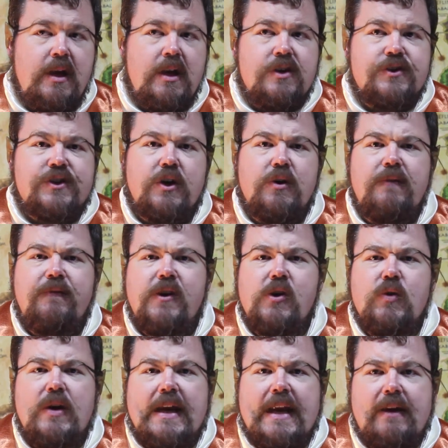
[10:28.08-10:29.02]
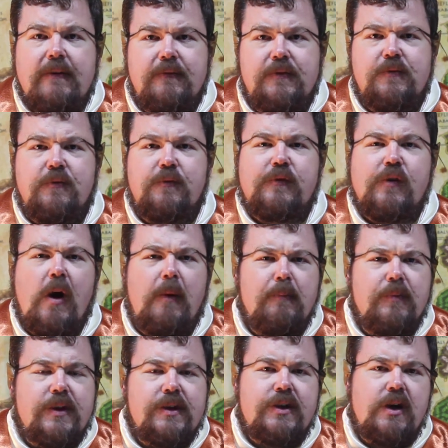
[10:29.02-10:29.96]
So if you lived
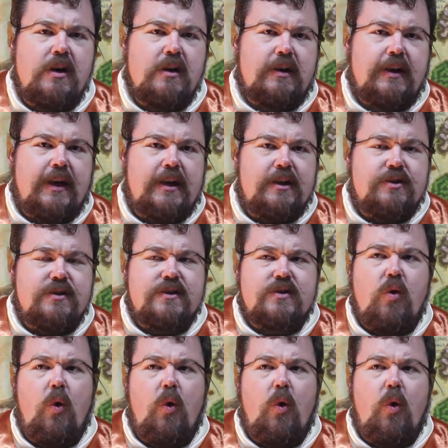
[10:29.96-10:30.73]
from the Dark Ages